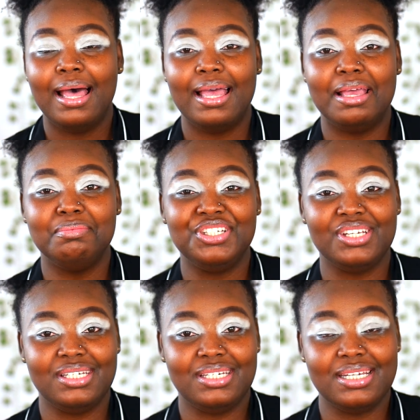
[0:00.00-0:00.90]
and um,
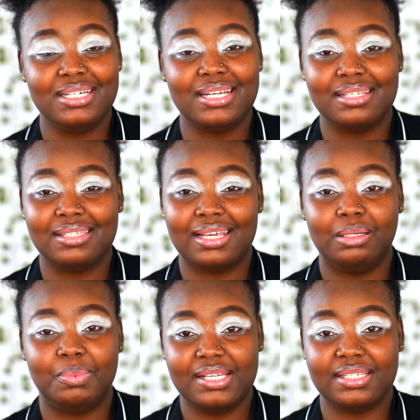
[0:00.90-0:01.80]
she did a
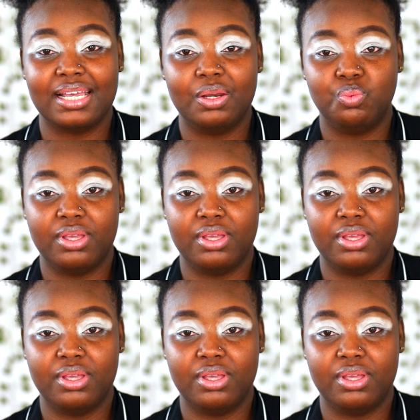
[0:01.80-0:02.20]
side-by-side